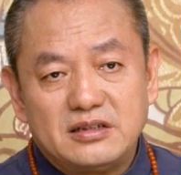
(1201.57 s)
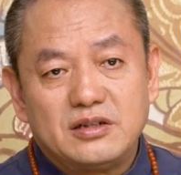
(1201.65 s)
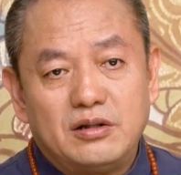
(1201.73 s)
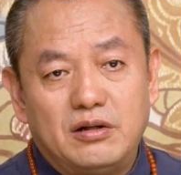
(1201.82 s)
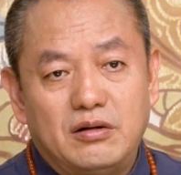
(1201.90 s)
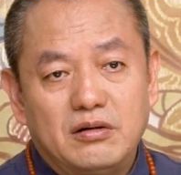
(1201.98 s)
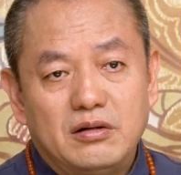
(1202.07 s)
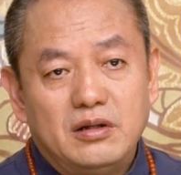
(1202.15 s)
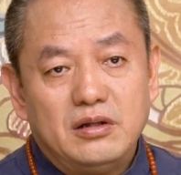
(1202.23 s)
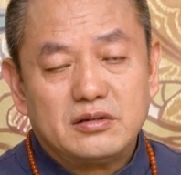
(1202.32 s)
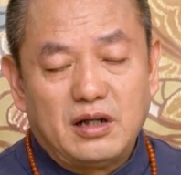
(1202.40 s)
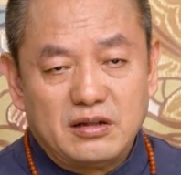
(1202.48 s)
the third
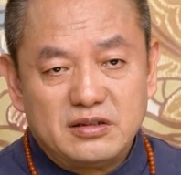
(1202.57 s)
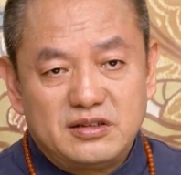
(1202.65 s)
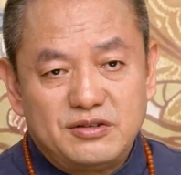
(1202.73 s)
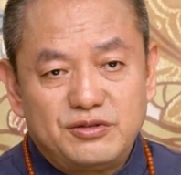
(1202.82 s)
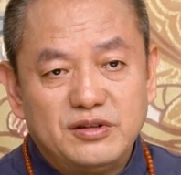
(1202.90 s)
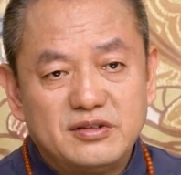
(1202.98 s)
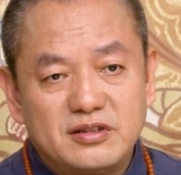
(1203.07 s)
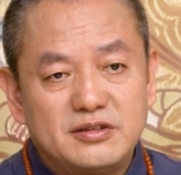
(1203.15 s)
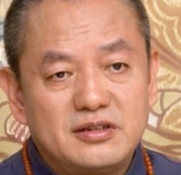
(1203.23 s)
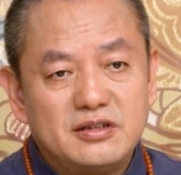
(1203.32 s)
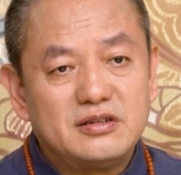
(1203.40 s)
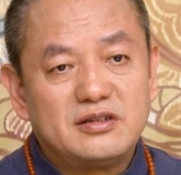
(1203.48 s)
generation,
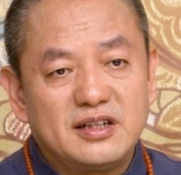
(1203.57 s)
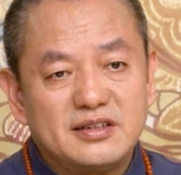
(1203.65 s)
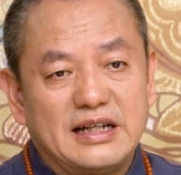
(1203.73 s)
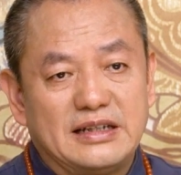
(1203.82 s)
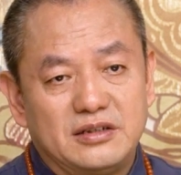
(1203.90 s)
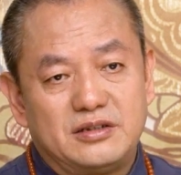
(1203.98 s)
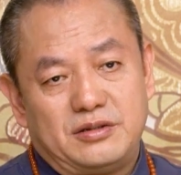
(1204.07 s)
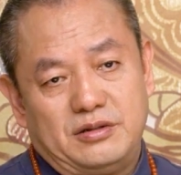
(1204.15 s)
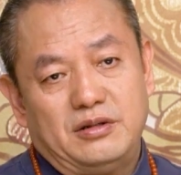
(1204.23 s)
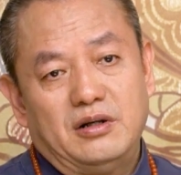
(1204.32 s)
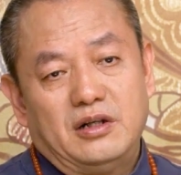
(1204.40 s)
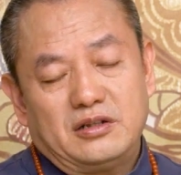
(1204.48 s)
then the grandkids
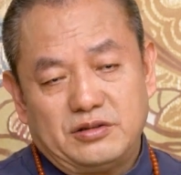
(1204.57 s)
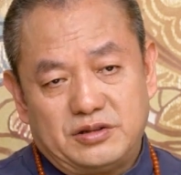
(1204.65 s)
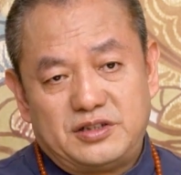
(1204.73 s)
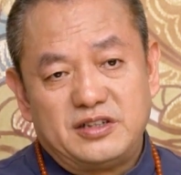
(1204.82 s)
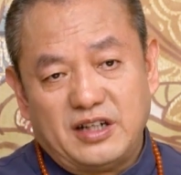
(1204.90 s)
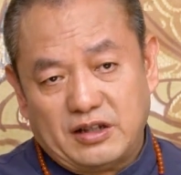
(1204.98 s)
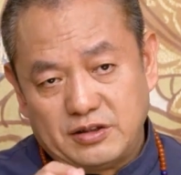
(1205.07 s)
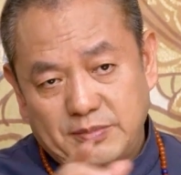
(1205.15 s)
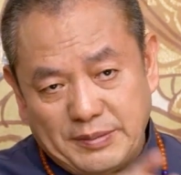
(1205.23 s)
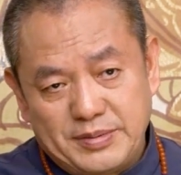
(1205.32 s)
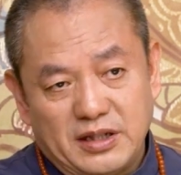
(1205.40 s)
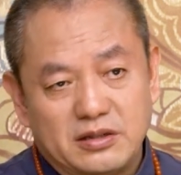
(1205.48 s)
eat dumplings and
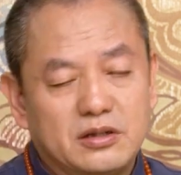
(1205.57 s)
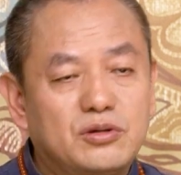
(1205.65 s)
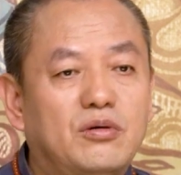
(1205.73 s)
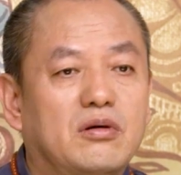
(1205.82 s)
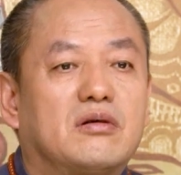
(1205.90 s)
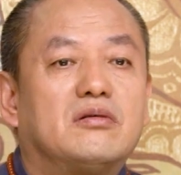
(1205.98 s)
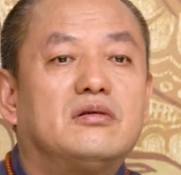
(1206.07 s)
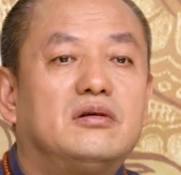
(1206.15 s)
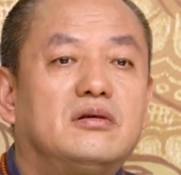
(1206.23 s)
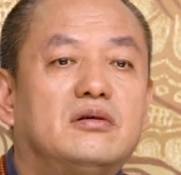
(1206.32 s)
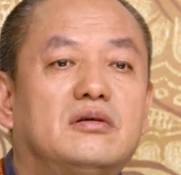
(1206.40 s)
spit out the skin.